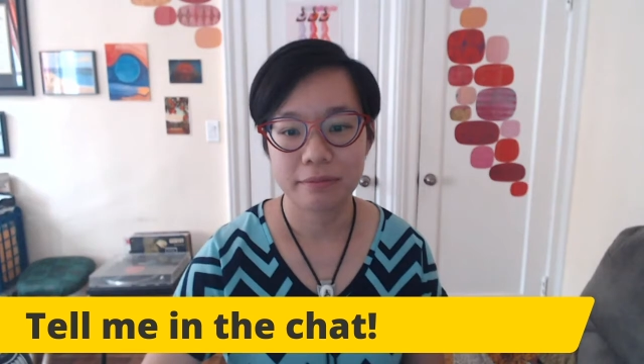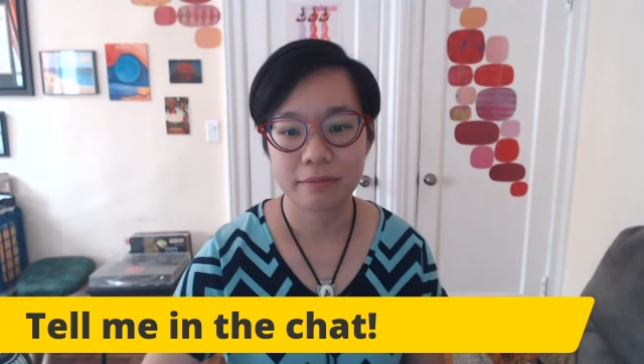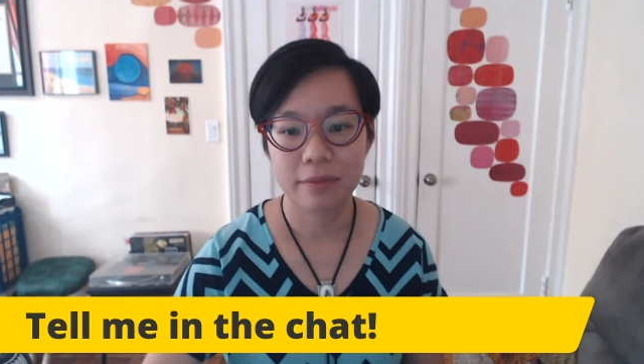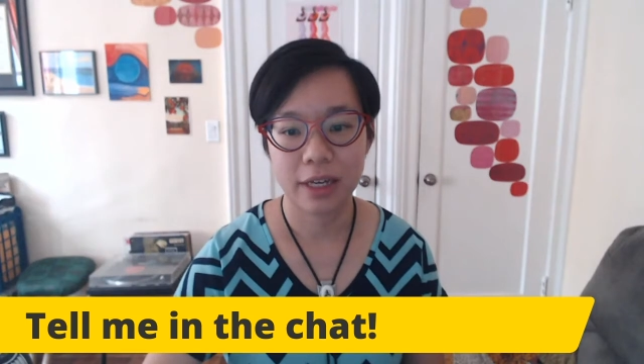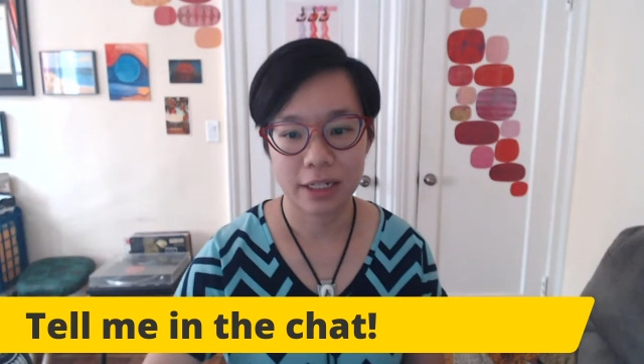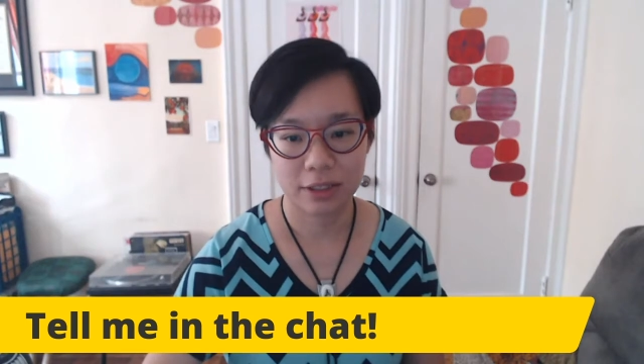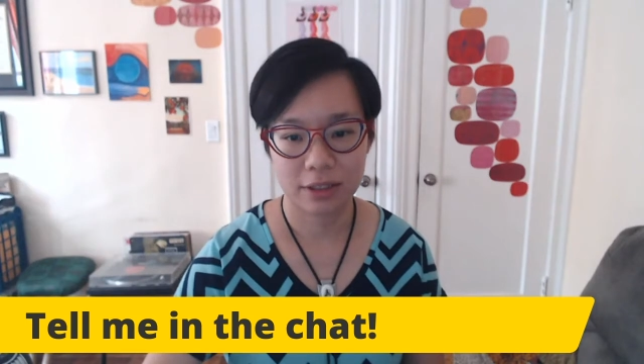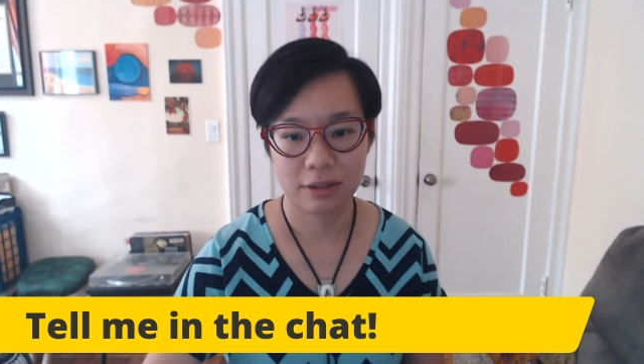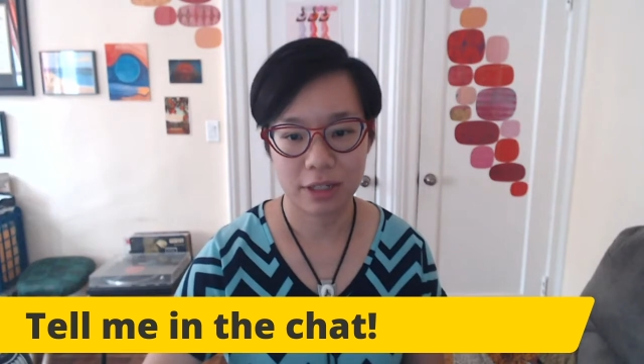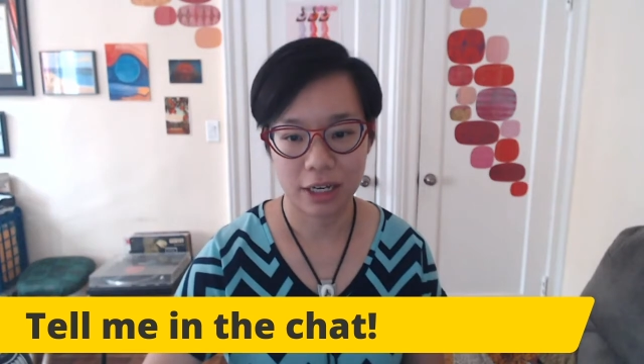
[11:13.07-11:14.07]

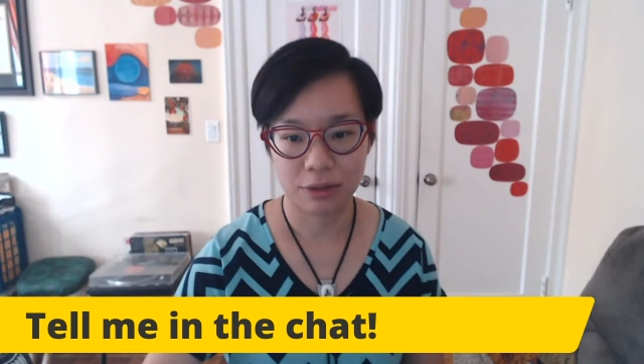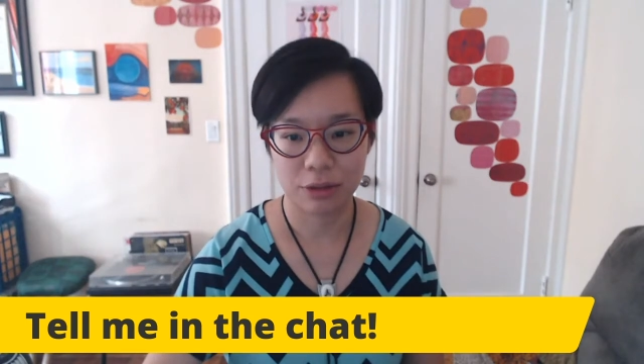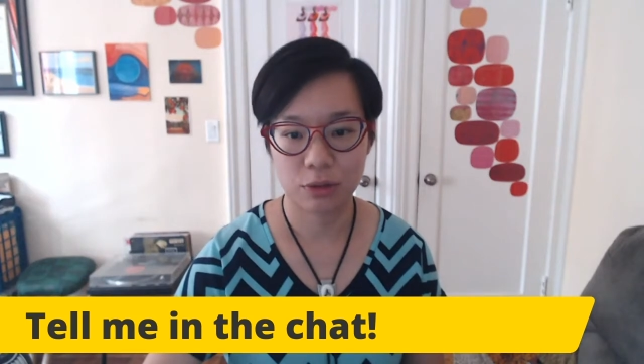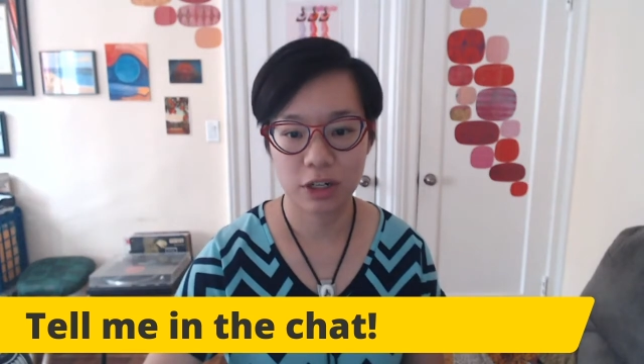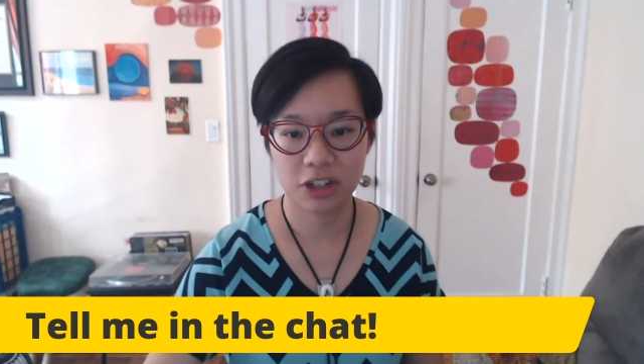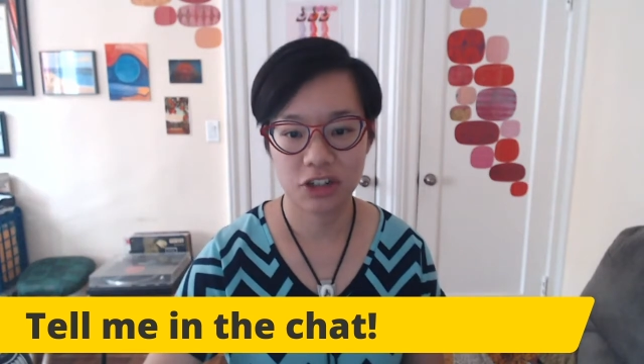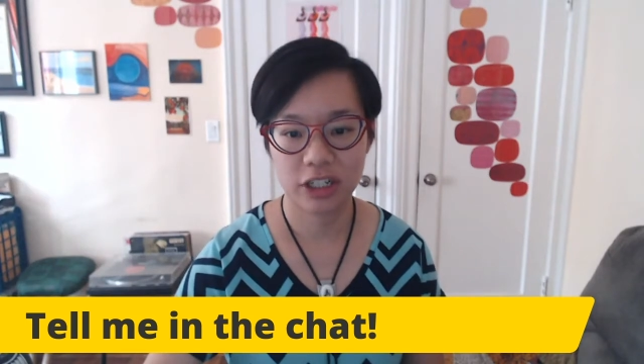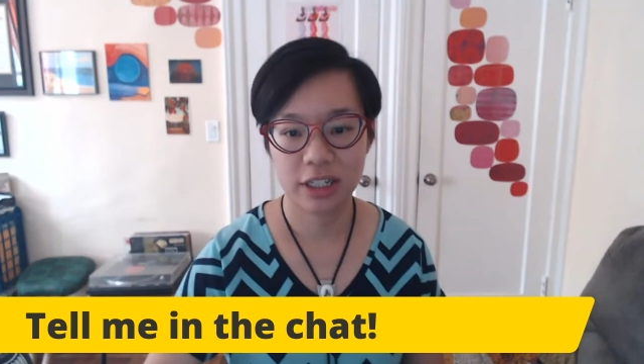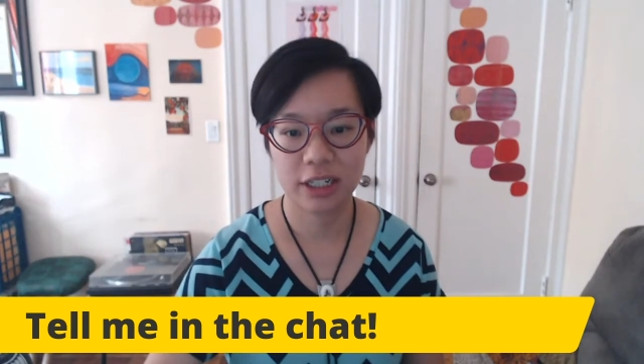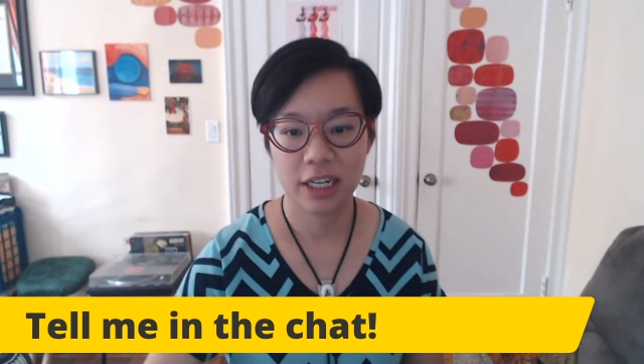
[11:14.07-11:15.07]
That's Catherine's
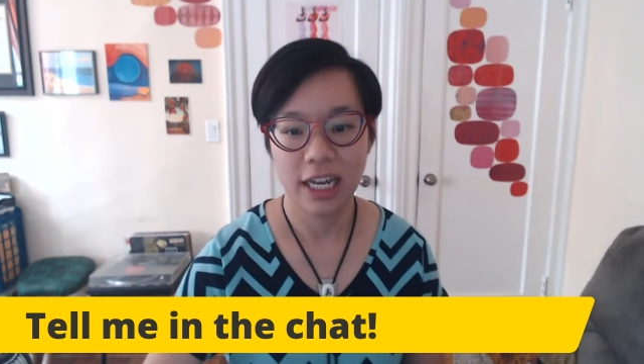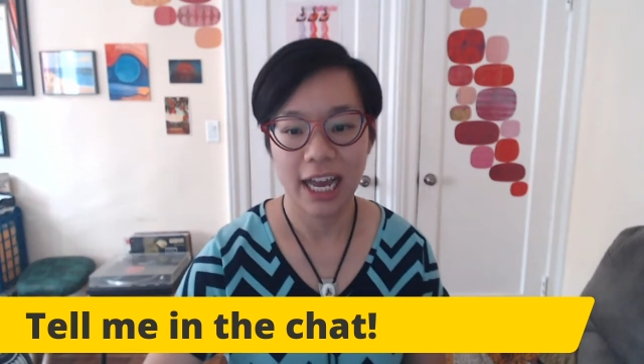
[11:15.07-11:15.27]
question.